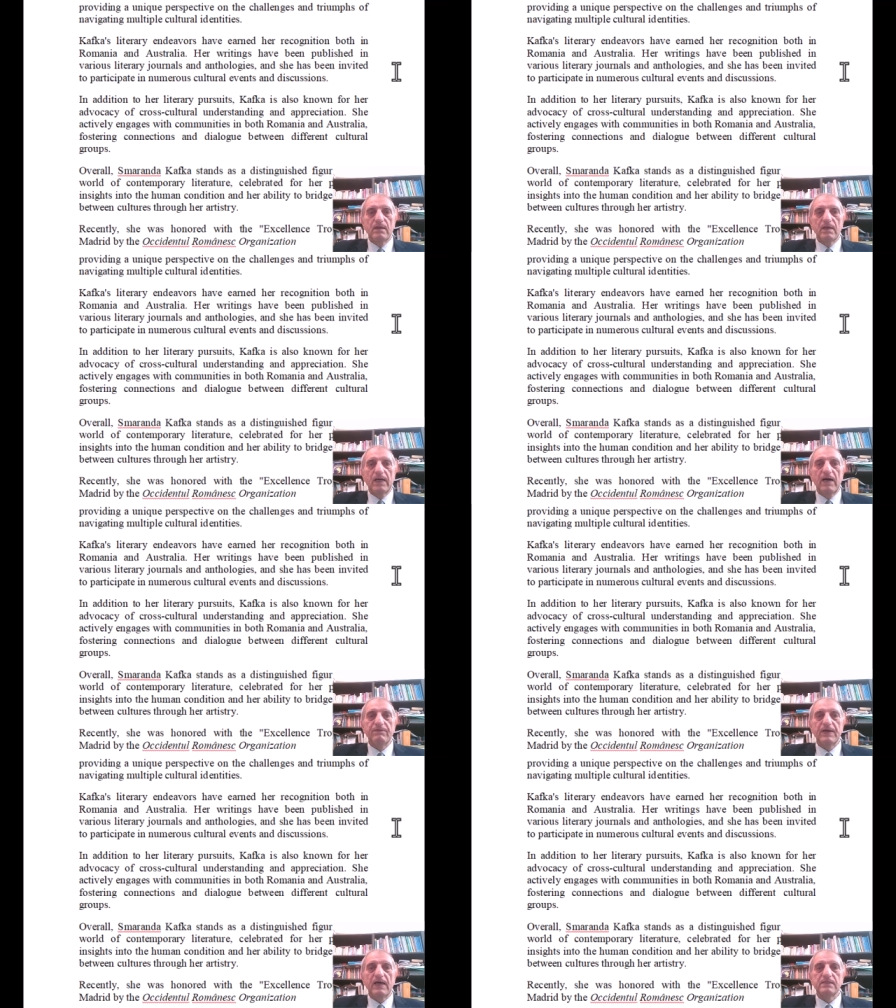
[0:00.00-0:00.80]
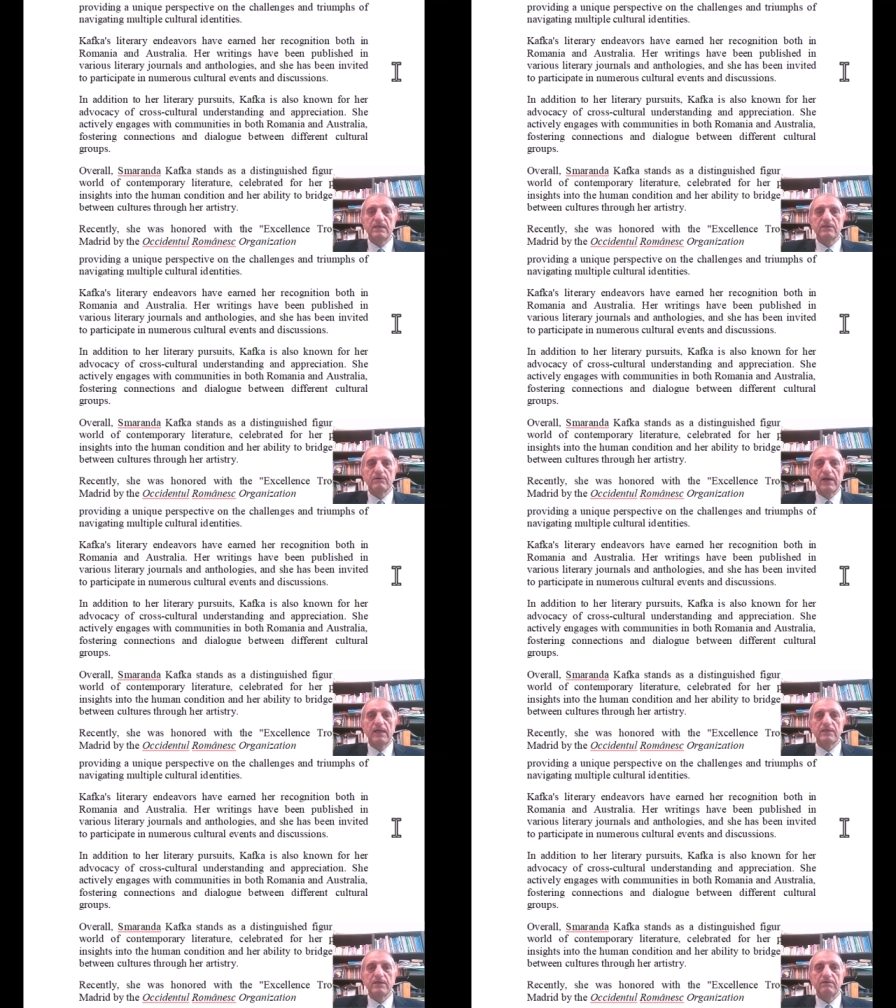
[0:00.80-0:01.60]
Kafka's literary
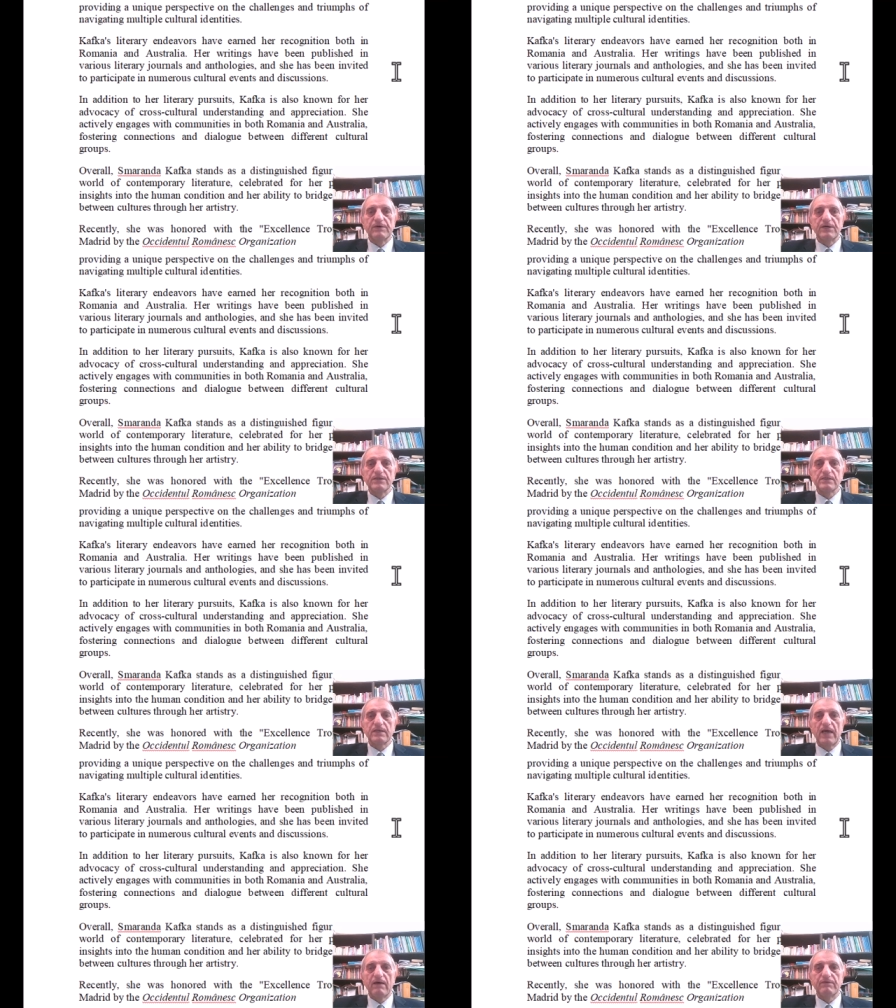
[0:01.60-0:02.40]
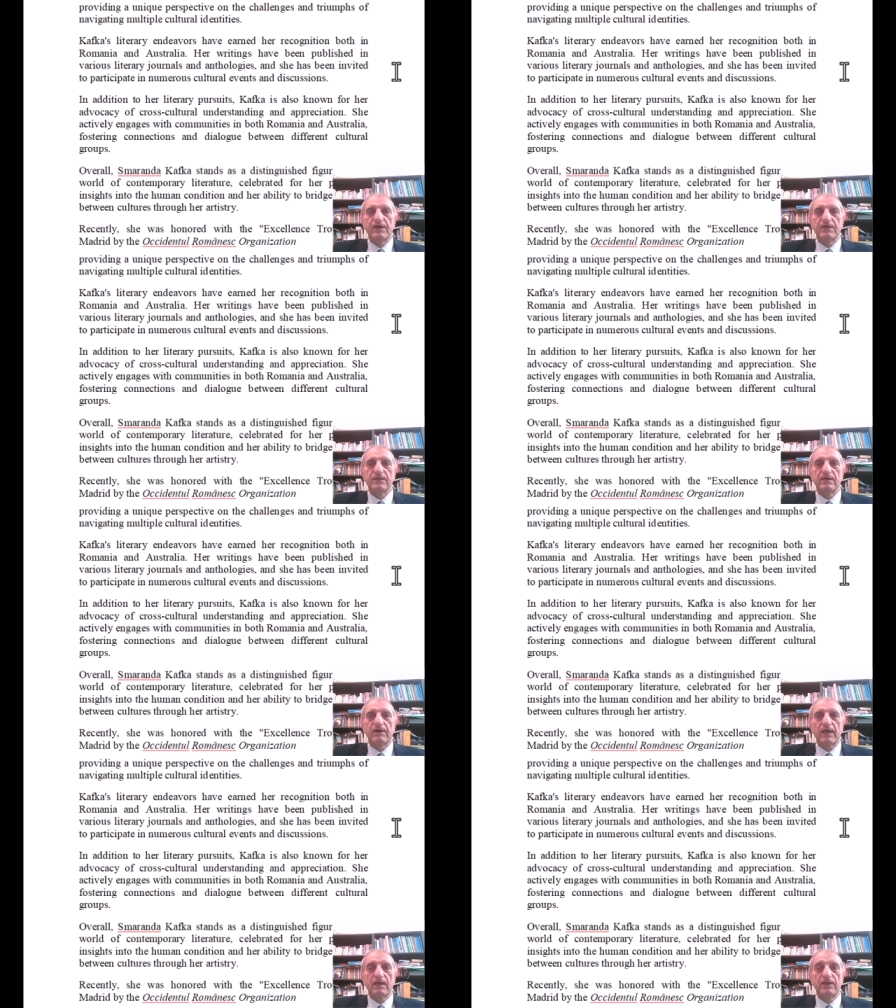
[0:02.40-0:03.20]
endeavors have earned her
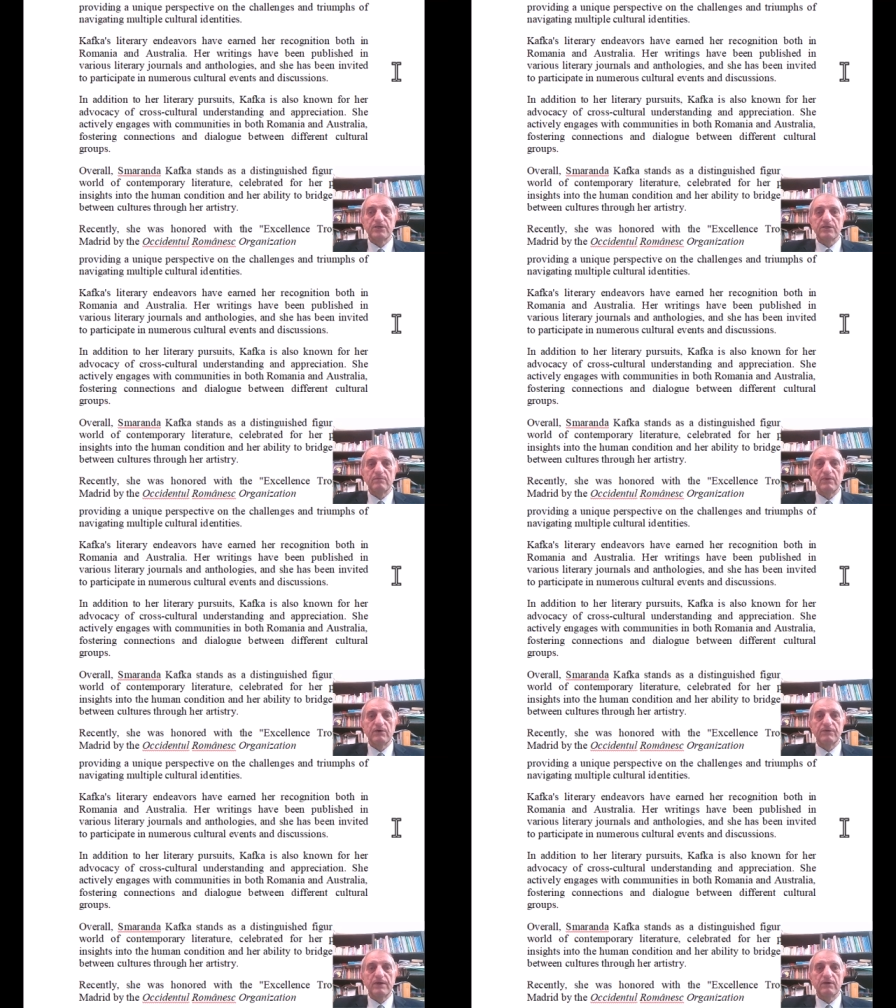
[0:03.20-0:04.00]
recognition both in